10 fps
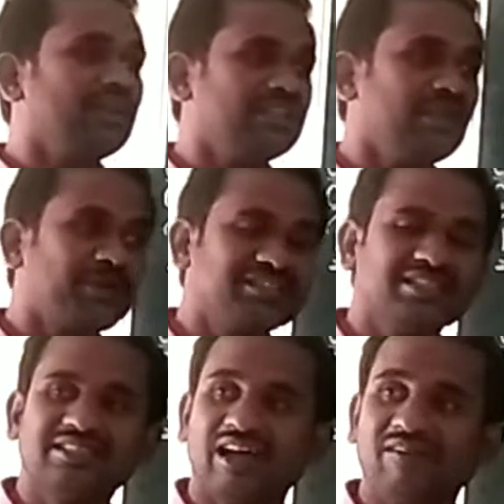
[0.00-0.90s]
in the
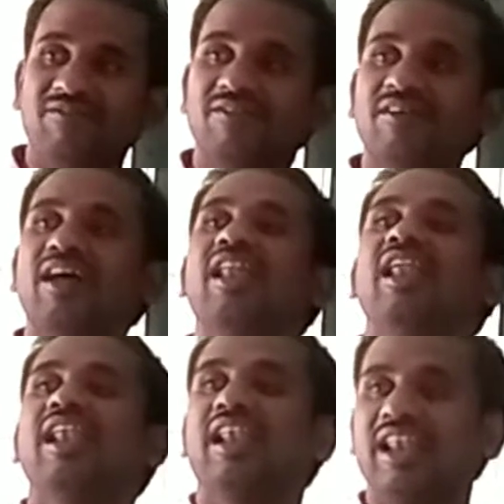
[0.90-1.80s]
presence of
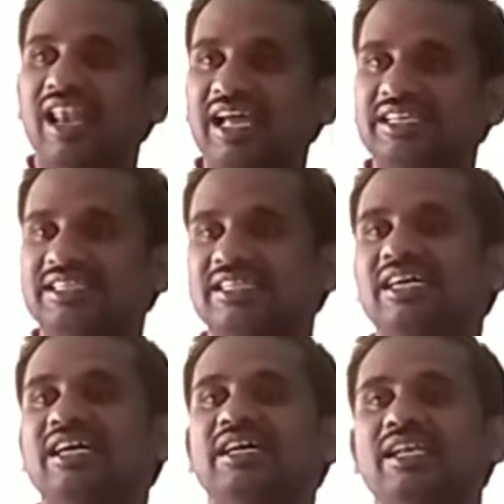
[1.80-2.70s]

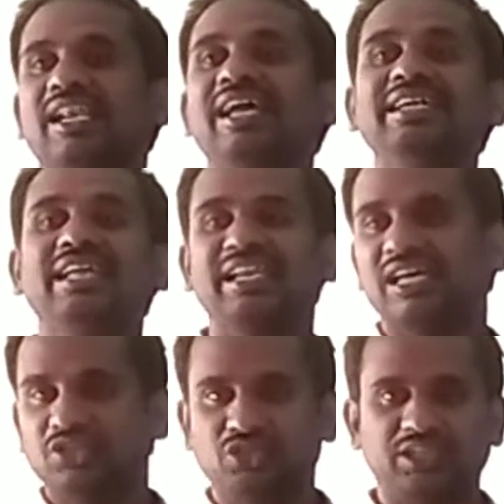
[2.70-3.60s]
light
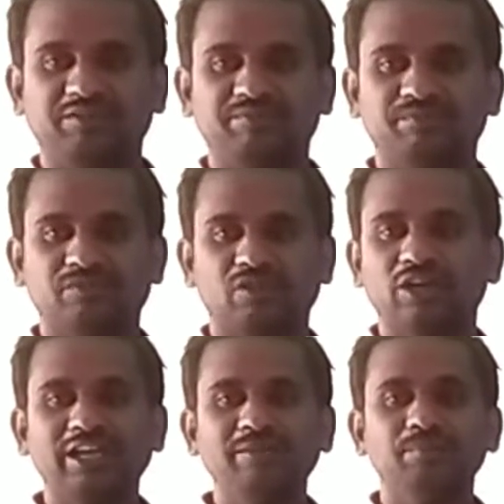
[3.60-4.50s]
energy.
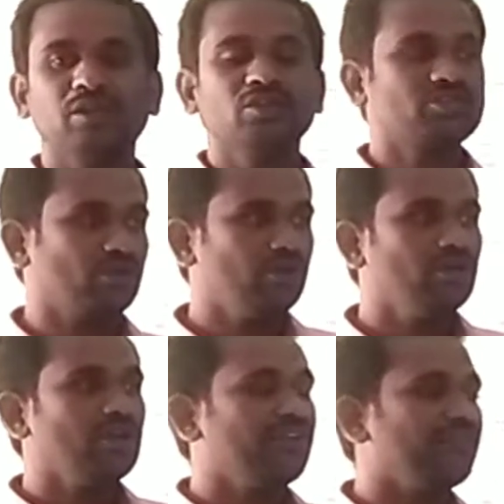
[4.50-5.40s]
Okay. So,
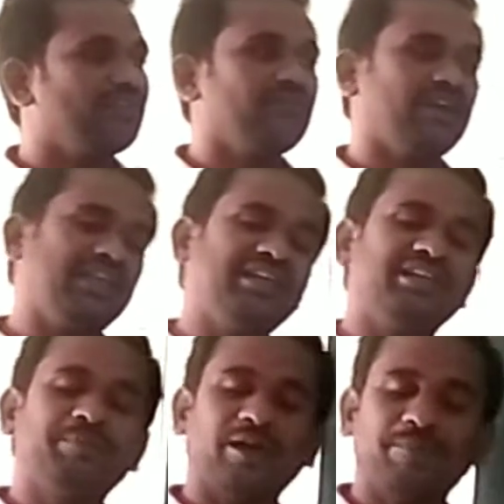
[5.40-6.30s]

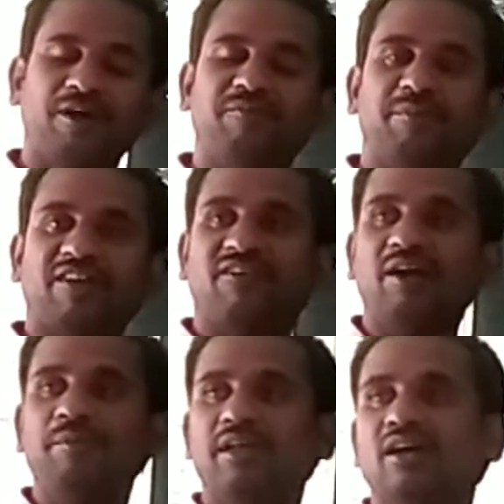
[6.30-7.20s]
he
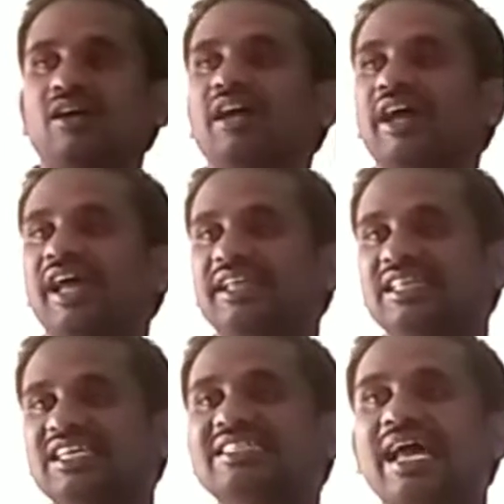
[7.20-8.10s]
performed
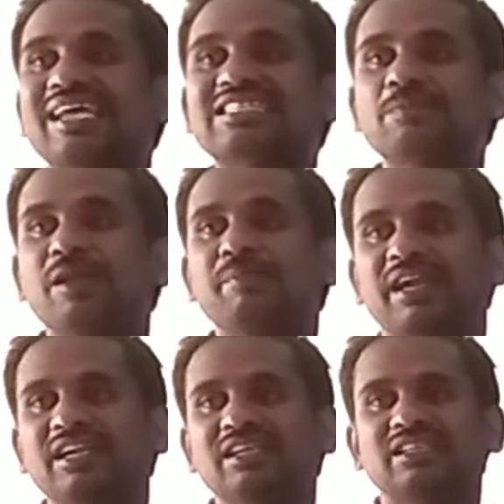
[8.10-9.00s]
this
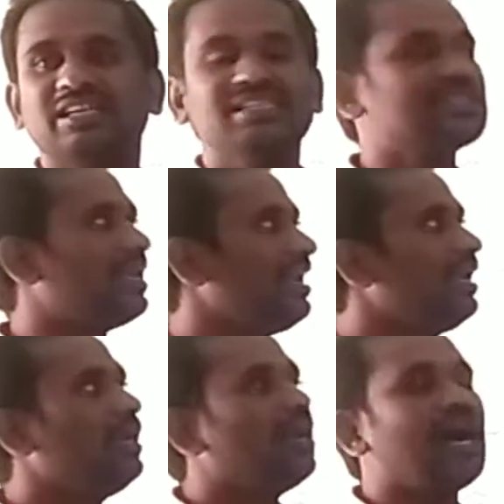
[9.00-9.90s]
experiment, that is
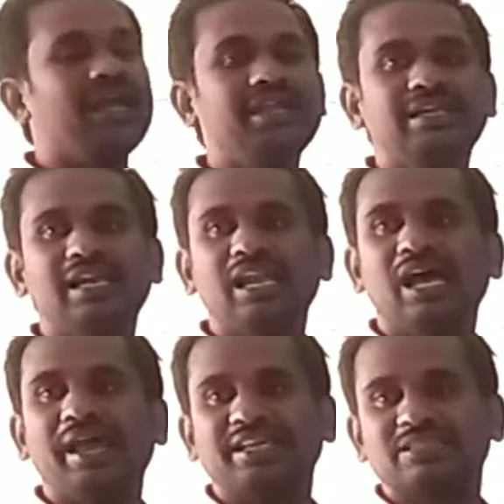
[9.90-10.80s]
a
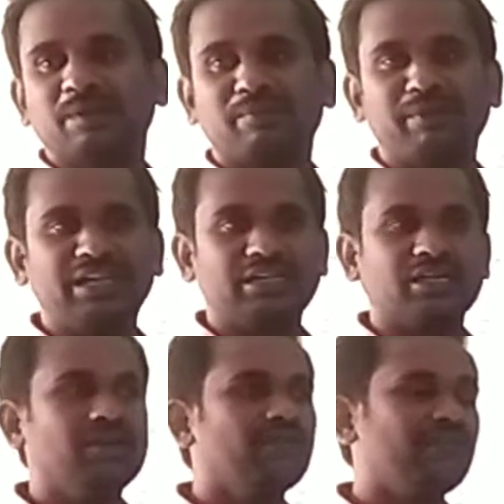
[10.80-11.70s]
Hydrilla experiment.
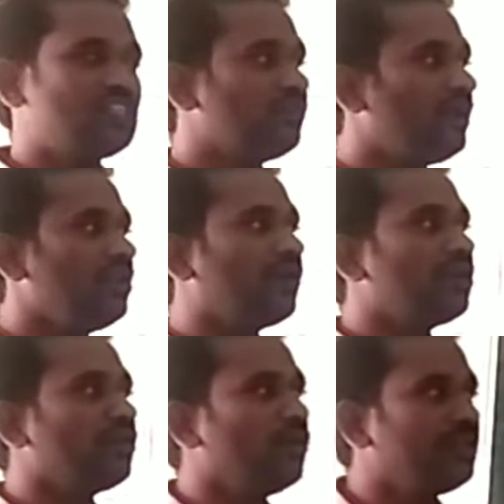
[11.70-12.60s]
First of all, you
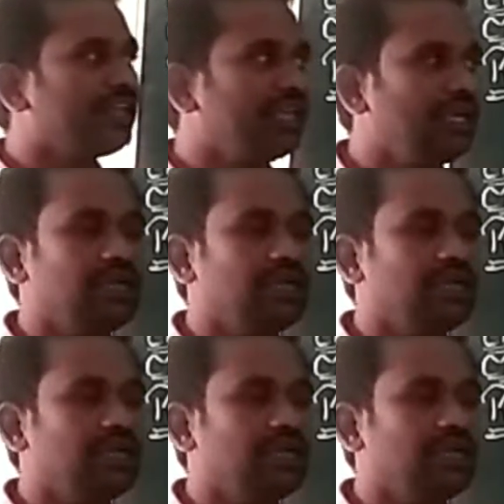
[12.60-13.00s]
want to know the